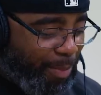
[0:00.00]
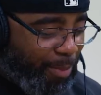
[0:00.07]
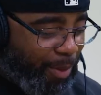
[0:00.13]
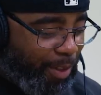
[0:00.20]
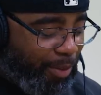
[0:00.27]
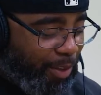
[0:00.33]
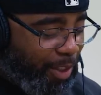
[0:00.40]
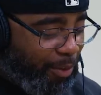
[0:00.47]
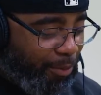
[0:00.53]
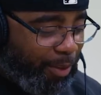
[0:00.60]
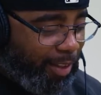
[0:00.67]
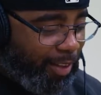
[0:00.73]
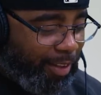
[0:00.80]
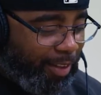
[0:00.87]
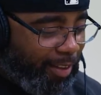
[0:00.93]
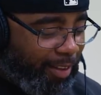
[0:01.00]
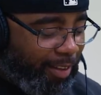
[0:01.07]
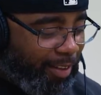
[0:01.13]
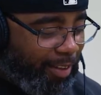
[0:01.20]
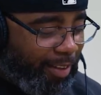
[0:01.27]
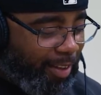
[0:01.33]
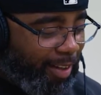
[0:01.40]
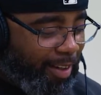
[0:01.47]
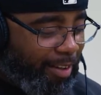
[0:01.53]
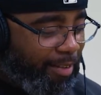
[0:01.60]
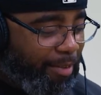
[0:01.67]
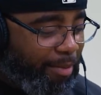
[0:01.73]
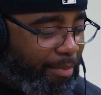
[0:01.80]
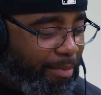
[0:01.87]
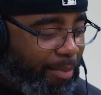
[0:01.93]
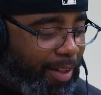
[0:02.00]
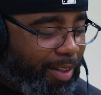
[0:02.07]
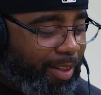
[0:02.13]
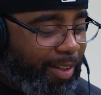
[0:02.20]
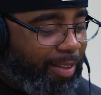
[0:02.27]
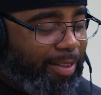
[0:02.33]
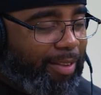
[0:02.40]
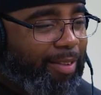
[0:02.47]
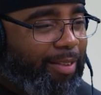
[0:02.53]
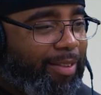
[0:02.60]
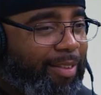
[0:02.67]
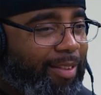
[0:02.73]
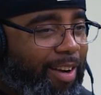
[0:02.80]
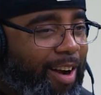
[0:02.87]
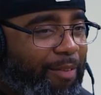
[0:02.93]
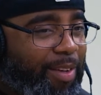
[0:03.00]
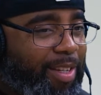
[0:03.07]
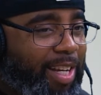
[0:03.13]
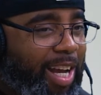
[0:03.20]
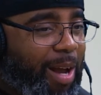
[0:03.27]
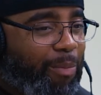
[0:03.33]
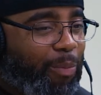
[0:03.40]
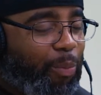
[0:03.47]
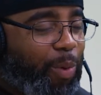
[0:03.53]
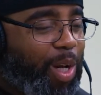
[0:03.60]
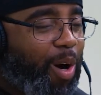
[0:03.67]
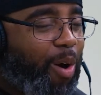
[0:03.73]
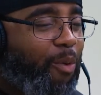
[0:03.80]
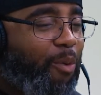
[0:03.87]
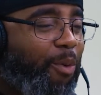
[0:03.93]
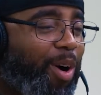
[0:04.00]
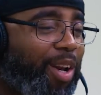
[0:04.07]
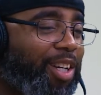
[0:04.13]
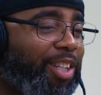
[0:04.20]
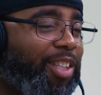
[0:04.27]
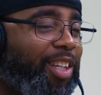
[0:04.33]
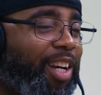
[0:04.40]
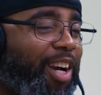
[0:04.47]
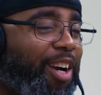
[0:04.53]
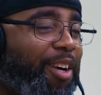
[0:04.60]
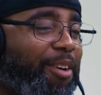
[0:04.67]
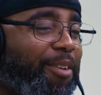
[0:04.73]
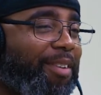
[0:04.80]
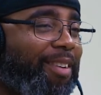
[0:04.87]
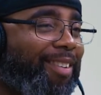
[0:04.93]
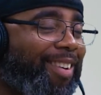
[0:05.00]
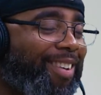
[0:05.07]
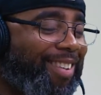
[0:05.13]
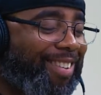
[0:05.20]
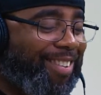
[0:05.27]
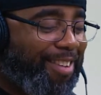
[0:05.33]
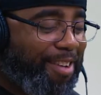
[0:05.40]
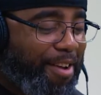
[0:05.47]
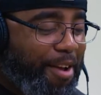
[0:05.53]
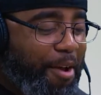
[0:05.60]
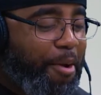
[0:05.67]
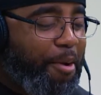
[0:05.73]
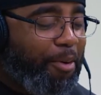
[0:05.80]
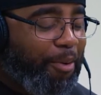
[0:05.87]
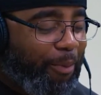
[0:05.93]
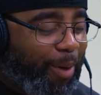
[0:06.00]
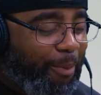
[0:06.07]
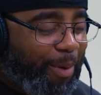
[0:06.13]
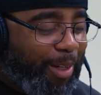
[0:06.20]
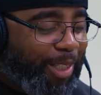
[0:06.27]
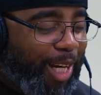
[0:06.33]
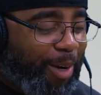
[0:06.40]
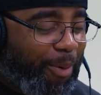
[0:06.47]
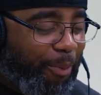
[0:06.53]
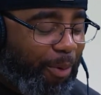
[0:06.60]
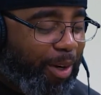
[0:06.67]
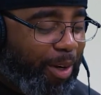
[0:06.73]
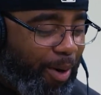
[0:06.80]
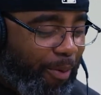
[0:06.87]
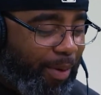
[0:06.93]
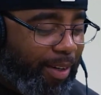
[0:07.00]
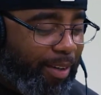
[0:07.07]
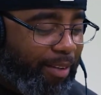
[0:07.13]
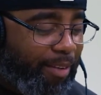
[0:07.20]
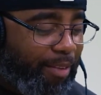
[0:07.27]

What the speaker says: point is really good because oftentimes we don't want to share. We don't want to share where we're going.